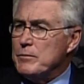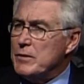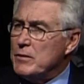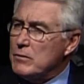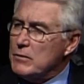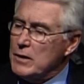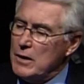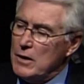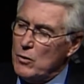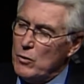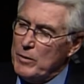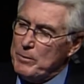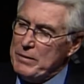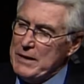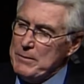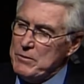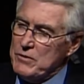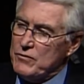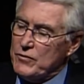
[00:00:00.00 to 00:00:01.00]
But what
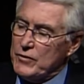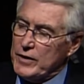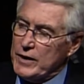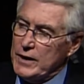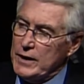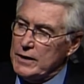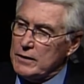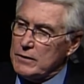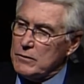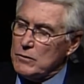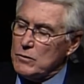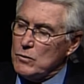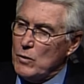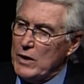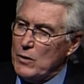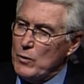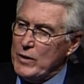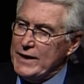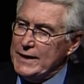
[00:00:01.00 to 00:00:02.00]
people forget,
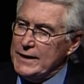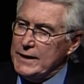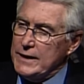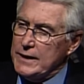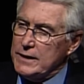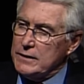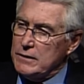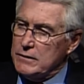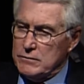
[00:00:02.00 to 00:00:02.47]
while we didn't get